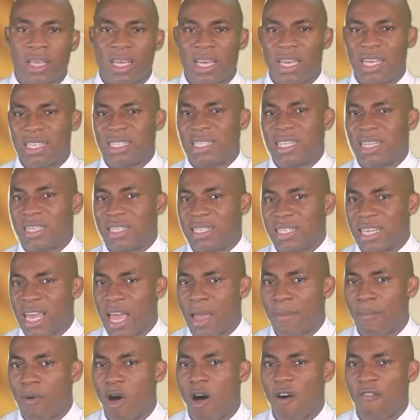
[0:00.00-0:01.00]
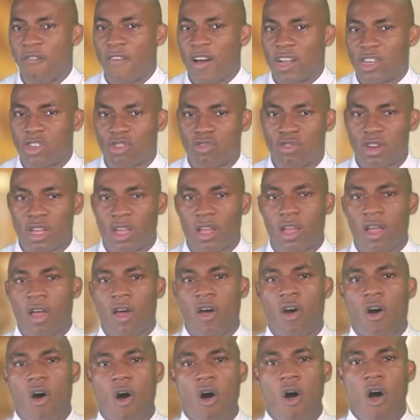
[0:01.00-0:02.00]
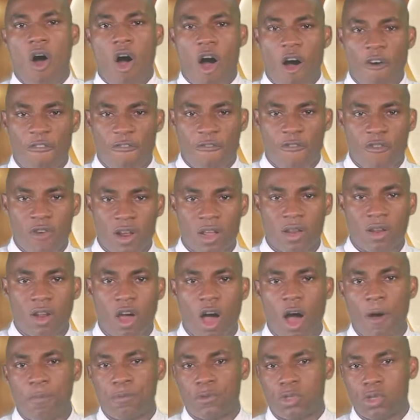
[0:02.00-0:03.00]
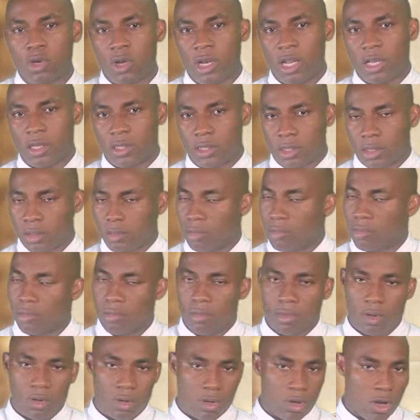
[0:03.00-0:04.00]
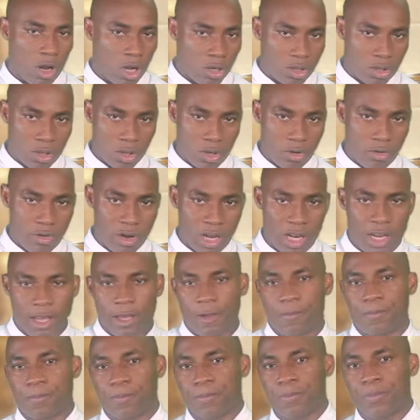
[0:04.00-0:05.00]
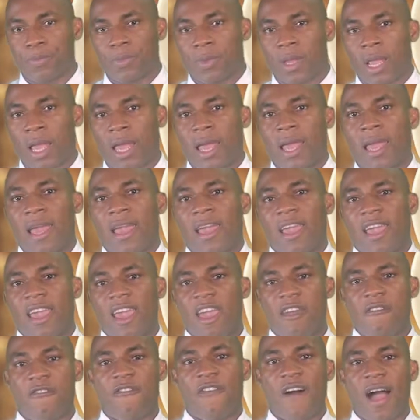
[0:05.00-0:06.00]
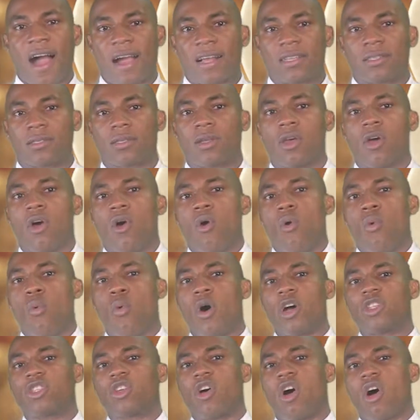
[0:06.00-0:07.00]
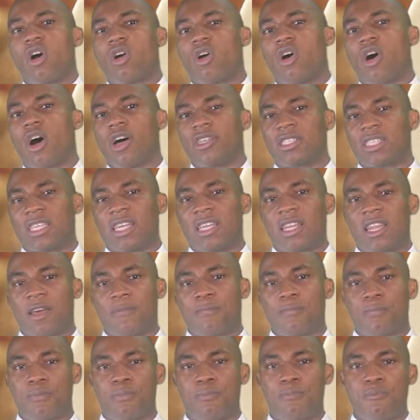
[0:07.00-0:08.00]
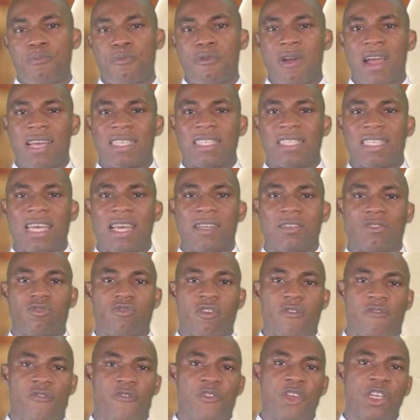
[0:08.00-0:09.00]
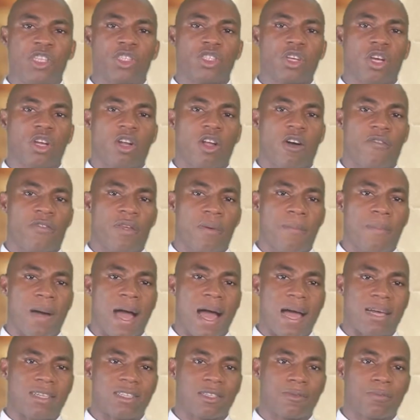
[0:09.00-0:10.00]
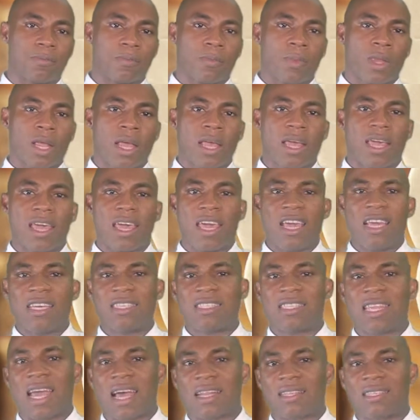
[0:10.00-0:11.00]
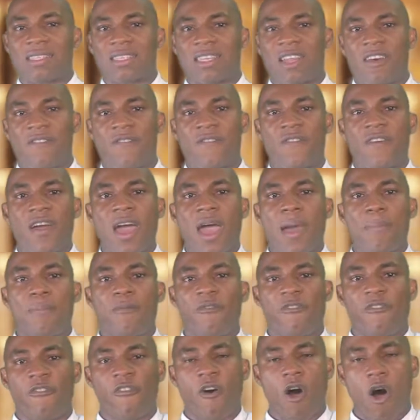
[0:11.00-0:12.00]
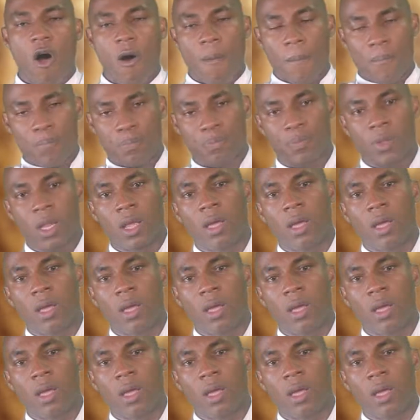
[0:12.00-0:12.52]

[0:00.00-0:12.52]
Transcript: is the term offertory or offering obsolete? Not really. In fact, what occurs in the present revision of the Mass is that the verb form